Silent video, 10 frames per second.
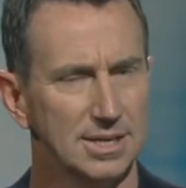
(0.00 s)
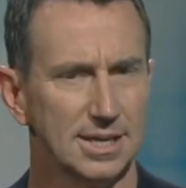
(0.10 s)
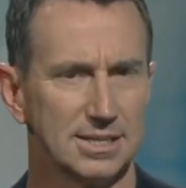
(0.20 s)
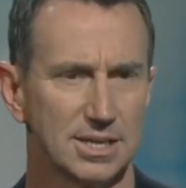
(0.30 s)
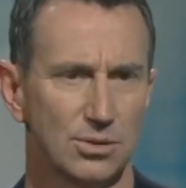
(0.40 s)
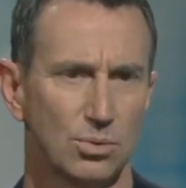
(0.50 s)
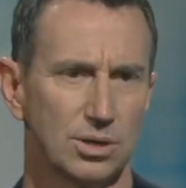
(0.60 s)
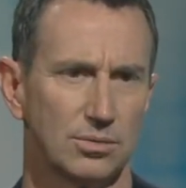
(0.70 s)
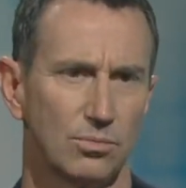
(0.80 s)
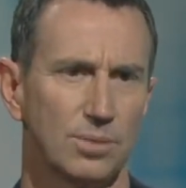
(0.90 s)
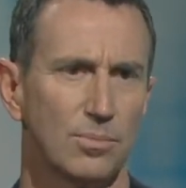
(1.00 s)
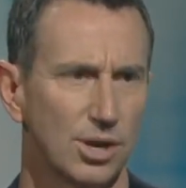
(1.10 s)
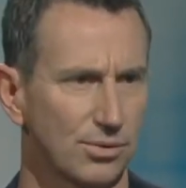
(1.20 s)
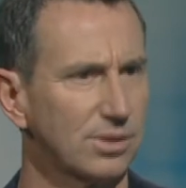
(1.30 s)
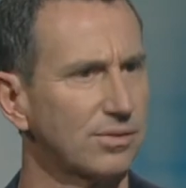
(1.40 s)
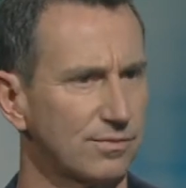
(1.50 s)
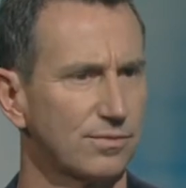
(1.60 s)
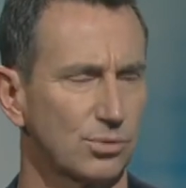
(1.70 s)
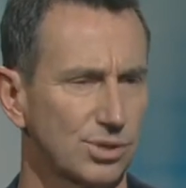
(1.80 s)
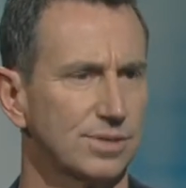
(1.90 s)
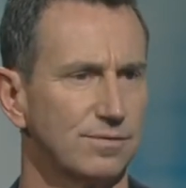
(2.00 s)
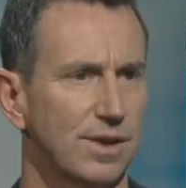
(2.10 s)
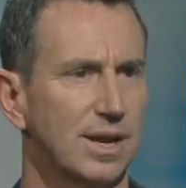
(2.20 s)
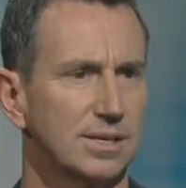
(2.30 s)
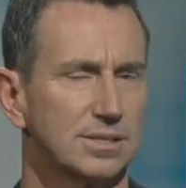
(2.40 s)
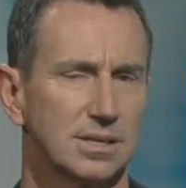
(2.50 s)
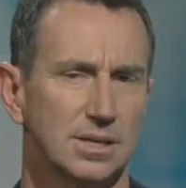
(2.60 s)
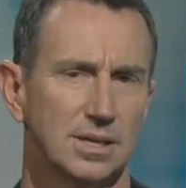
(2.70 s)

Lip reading: And so what my Christian faith has